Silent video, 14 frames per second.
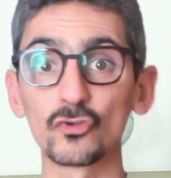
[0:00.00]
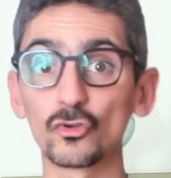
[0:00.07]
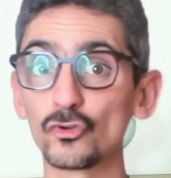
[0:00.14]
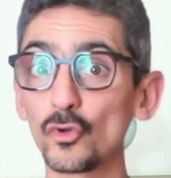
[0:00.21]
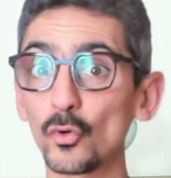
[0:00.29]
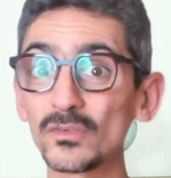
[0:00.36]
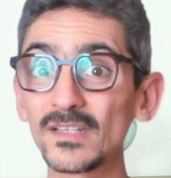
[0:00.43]

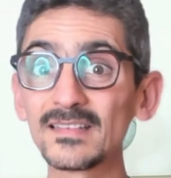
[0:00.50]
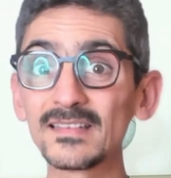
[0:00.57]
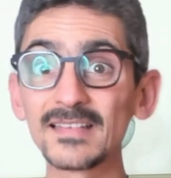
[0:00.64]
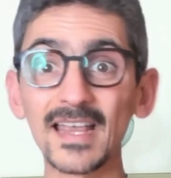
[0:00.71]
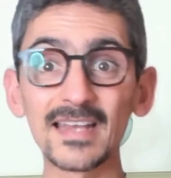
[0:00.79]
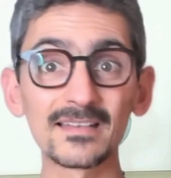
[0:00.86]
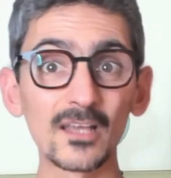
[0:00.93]
So don't
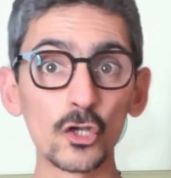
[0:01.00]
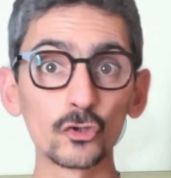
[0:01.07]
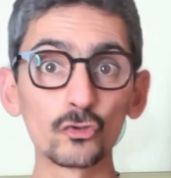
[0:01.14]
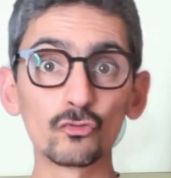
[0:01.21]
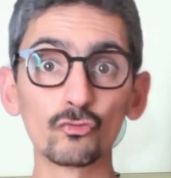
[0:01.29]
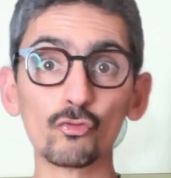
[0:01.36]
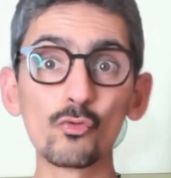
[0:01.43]
hesitate
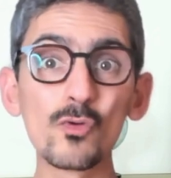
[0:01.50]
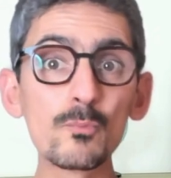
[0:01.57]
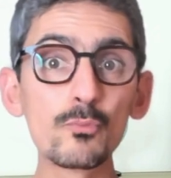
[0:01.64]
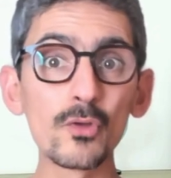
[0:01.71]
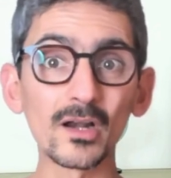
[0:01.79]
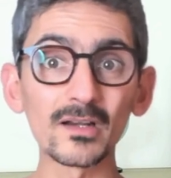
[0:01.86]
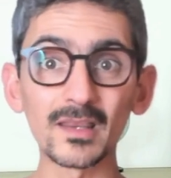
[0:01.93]
to
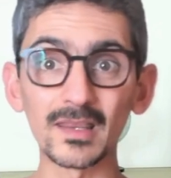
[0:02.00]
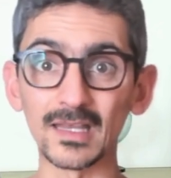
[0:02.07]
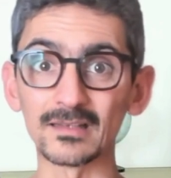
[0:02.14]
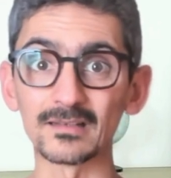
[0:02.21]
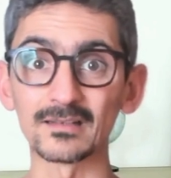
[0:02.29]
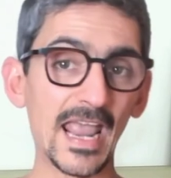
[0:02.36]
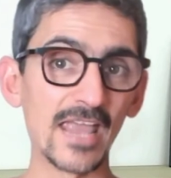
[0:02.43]
rebuild things.